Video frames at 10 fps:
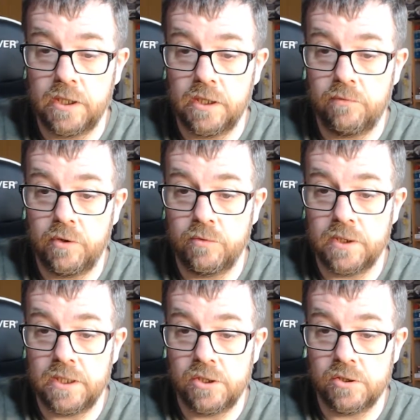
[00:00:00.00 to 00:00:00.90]

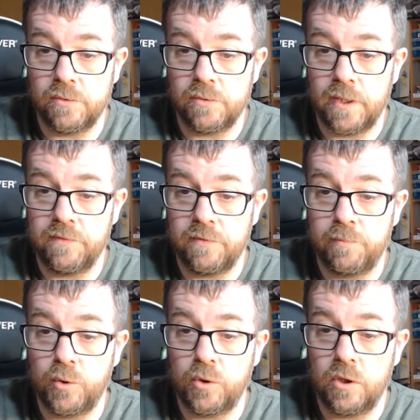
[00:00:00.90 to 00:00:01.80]
rotation. So we have the
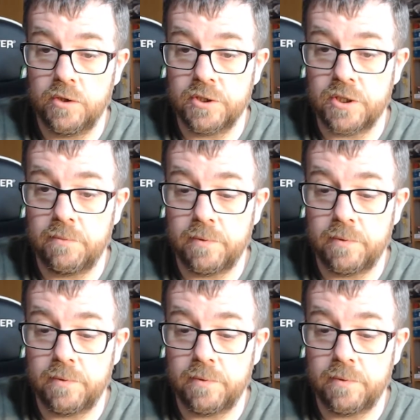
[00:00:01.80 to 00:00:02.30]
ball on the top